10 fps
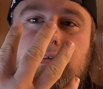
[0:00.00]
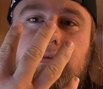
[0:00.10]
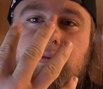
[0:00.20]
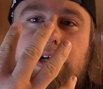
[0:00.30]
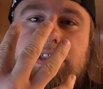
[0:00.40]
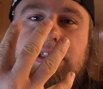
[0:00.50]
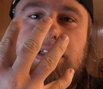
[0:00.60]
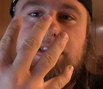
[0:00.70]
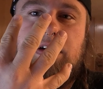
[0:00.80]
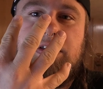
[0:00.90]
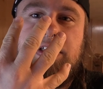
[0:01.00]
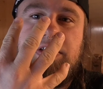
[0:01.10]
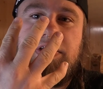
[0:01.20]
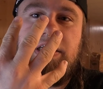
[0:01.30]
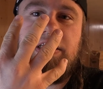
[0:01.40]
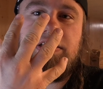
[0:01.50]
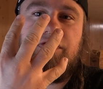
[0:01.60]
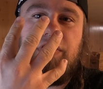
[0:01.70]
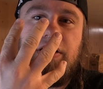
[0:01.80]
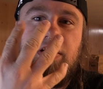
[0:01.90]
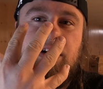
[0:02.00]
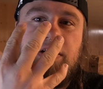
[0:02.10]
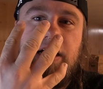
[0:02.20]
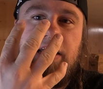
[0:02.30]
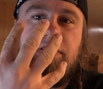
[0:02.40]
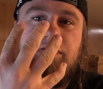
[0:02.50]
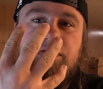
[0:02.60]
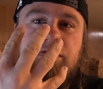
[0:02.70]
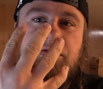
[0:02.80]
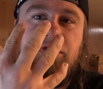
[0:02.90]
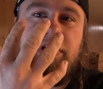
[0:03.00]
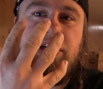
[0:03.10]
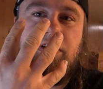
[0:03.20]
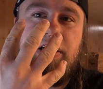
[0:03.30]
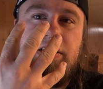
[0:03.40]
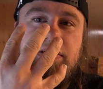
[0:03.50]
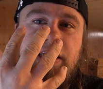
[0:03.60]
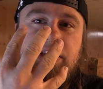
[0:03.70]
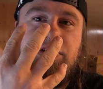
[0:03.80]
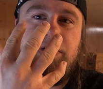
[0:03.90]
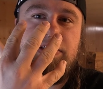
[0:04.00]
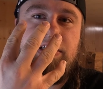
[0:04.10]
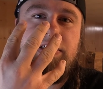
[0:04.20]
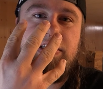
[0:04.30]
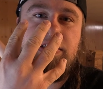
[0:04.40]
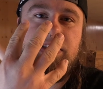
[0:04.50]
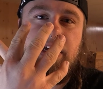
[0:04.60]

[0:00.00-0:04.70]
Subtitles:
Winston starts to see this finger kind of flickering into existence,